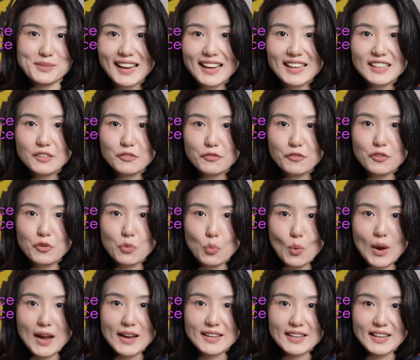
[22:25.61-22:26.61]
And for
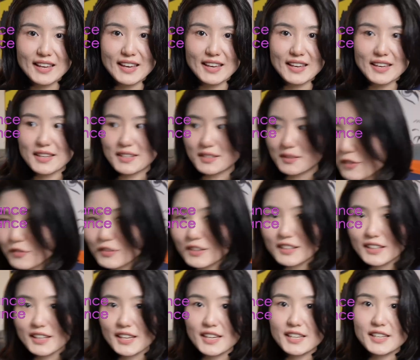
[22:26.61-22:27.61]
one kid, if the
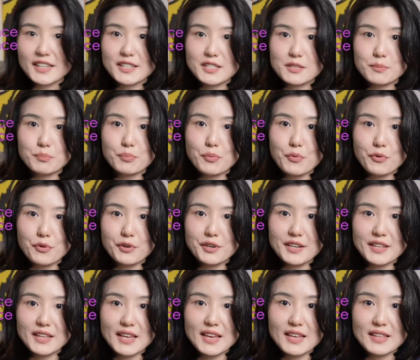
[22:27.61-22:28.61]
kid is born
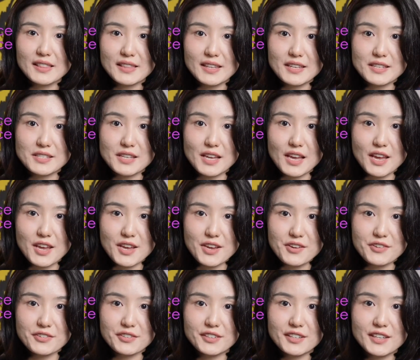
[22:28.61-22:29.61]
in this
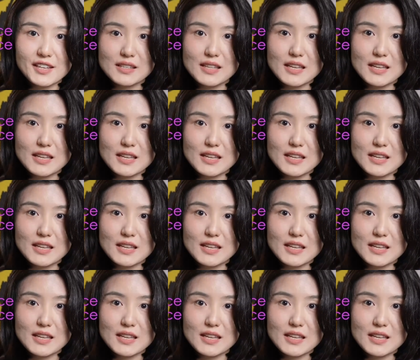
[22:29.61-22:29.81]
year,